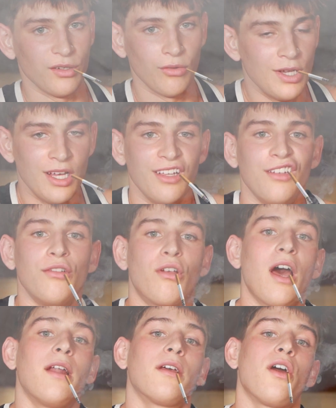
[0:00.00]
you, you
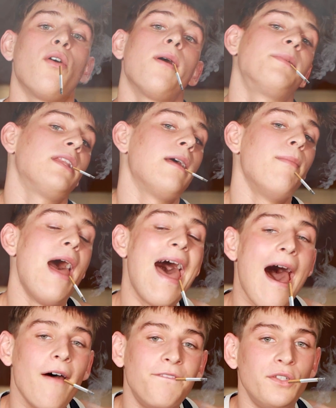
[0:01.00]
gotta go up to them
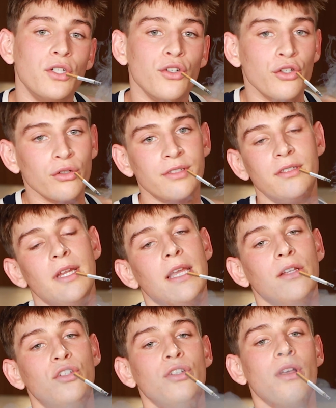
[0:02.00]
after your
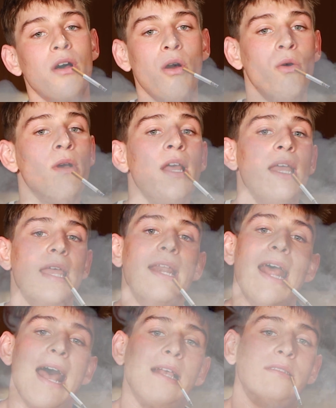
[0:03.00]
stage show and
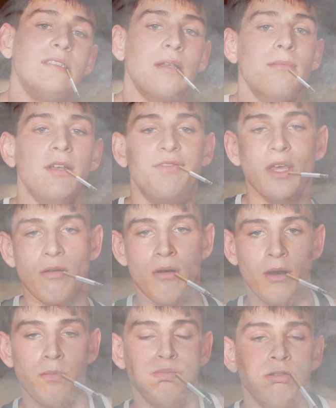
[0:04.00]
ask them if they
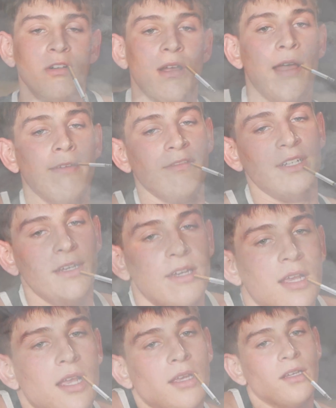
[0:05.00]
want a private
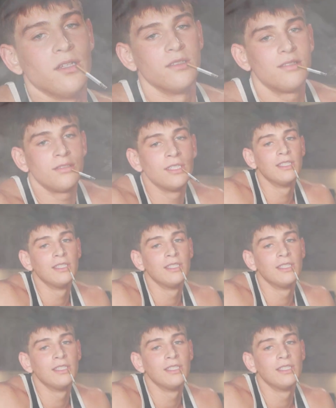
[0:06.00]
dance.